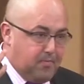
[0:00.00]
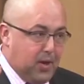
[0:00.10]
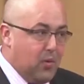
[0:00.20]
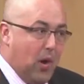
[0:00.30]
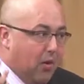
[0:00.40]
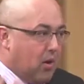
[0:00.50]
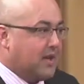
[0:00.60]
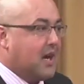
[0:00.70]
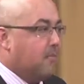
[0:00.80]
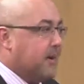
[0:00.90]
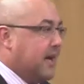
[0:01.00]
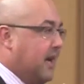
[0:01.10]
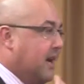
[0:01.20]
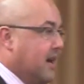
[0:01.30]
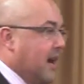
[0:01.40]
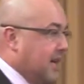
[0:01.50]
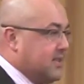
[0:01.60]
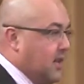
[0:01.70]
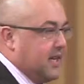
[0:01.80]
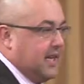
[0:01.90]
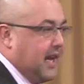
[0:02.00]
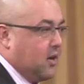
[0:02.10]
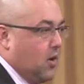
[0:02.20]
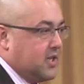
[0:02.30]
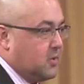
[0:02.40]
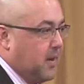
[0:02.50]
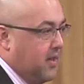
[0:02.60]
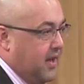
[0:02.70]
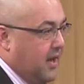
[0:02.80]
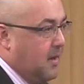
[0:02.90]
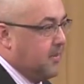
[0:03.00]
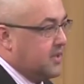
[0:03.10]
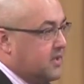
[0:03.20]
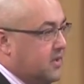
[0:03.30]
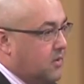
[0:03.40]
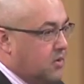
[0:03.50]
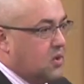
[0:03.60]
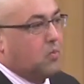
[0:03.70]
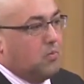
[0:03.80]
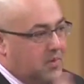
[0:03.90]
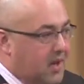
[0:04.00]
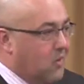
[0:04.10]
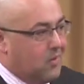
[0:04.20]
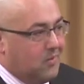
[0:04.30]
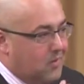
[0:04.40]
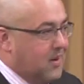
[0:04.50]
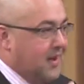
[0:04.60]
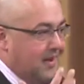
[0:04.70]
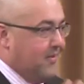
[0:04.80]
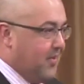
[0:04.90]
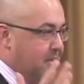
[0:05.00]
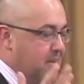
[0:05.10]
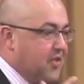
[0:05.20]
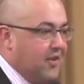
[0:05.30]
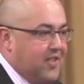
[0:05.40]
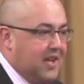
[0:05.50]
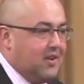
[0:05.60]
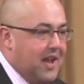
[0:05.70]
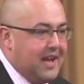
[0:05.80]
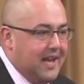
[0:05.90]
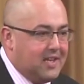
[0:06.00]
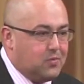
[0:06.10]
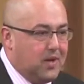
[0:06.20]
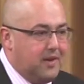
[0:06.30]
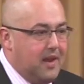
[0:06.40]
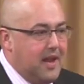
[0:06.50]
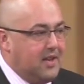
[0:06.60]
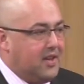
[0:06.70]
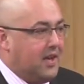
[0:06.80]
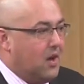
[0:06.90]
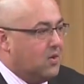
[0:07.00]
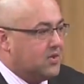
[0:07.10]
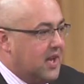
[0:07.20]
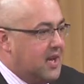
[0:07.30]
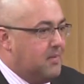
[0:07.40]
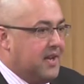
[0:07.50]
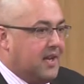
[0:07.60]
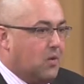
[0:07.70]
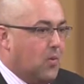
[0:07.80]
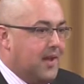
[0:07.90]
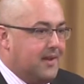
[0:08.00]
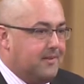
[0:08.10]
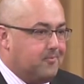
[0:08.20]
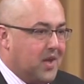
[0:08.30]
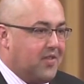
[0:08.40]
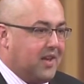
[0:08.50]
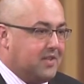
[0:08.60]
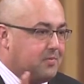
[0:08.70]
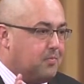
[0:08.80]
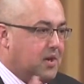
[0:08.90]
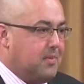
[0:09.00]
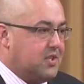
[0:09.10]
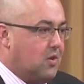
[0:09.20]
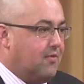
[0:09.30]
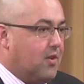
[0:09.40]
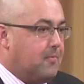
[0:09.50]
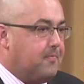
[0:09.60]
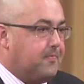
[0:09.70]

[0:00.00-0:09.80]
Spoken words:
pretty well-run company, and it's likely to get crushed by the incumbents. So, the myth of the internet age when anything goes and anybody can win, I think is pretty much over.